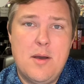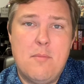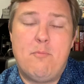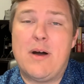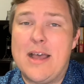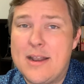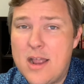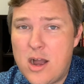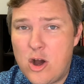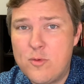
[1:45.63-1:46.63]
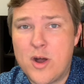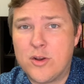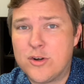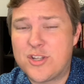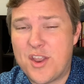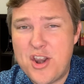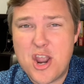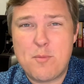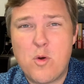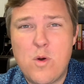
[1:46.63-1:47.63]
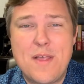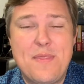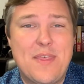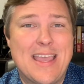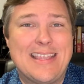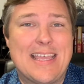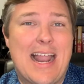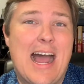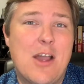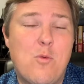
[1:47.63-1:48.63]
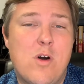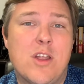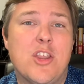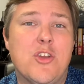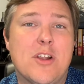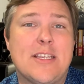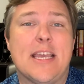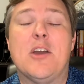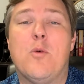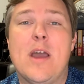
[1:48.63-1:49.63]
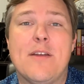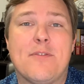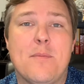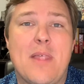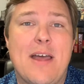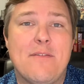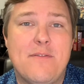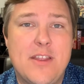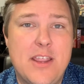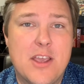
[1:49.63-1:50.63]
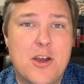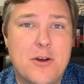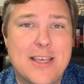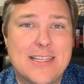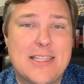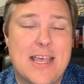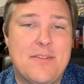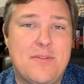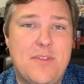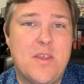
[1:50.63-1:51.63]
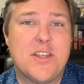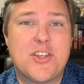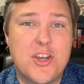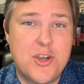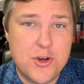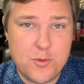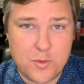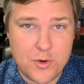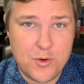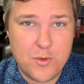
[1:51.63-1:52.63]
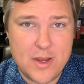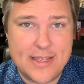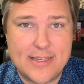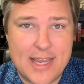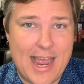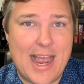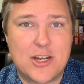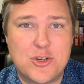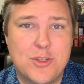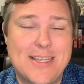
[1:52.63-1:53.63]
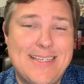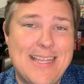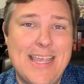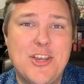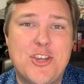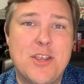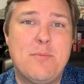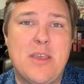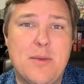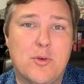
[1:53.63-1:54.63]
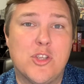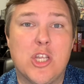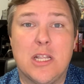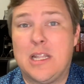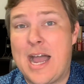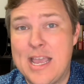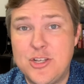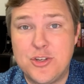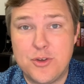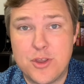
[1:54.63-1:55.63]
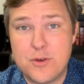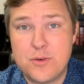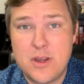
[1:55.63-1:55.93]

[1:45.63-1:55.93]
But homeowners, the number one thing that I want you to take away from that video is that this guru is actually teaching people to lie to you.